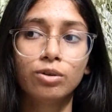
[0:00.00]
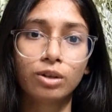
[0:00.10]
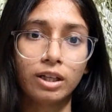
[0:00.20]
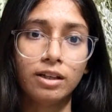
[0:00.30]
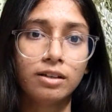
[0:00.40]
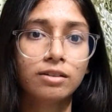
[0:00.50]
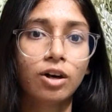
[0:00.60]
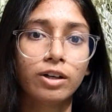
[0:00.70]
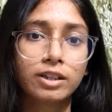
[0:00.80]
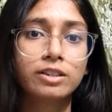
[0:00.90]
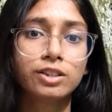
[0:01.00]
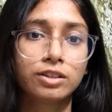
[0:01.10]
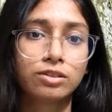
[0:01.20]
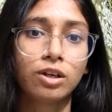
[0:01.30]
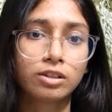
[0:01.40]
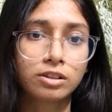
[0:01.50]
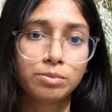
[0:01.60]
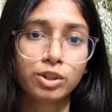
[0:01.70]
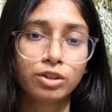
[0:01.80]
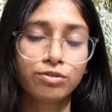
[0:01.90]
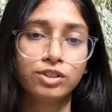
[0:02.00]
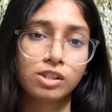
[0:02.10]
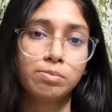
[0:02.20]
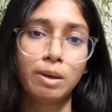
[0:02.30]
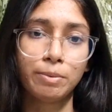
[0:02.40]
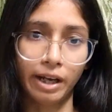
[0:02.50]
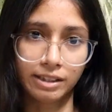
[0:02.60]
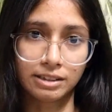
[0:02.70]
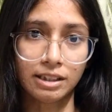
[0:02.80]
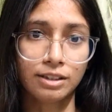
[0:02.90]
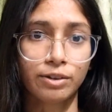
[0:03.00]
okay, horticulture is not a subject of just memorizing.